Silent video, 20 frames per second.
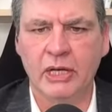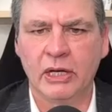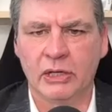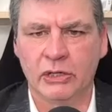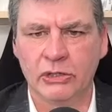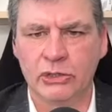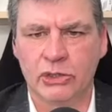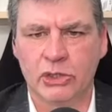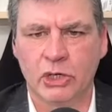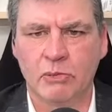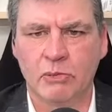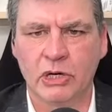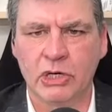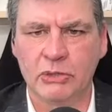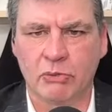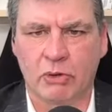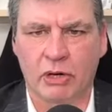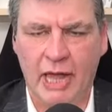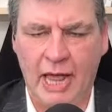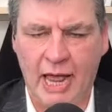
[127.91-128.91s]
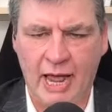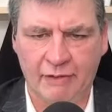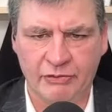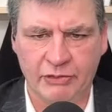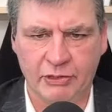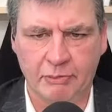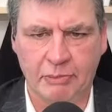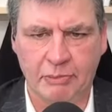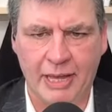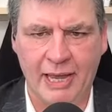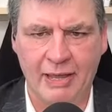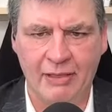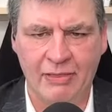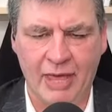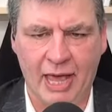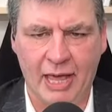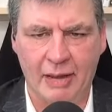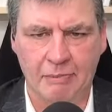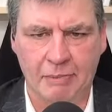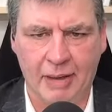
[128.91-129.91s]
Consumers will have to pay
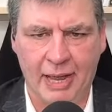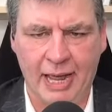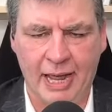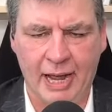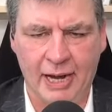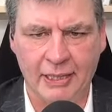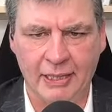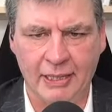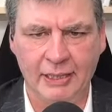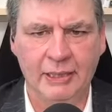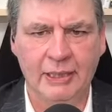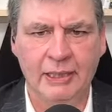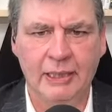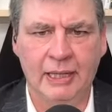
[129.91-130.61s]
that back.